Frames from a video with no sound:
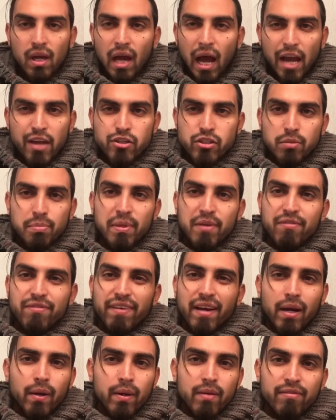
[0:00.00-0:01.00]
I used to be
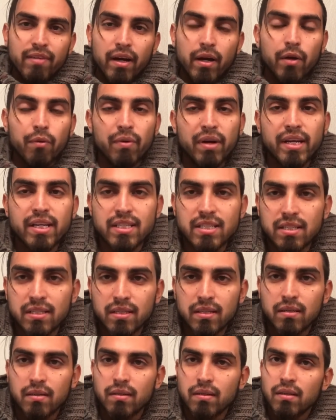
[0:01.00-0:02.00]
very, very rich
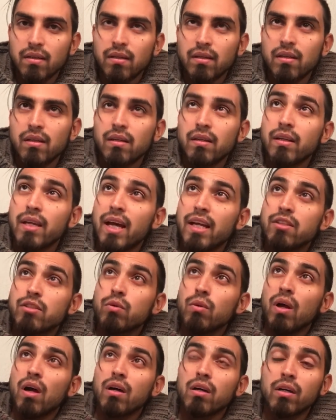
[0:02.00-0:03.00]
not
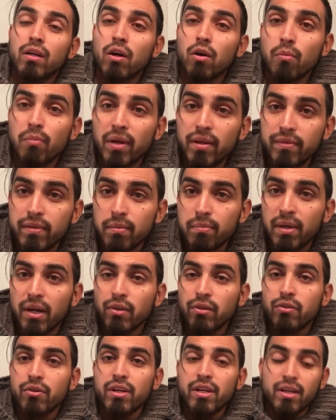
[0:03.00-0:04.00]
too long ago, maybe
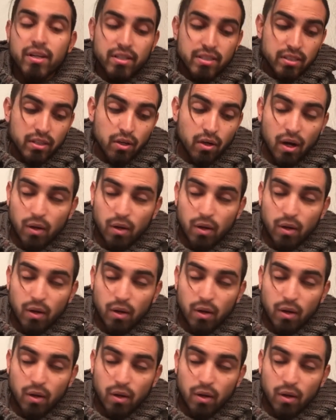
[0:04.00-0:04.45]
about 3 years ago.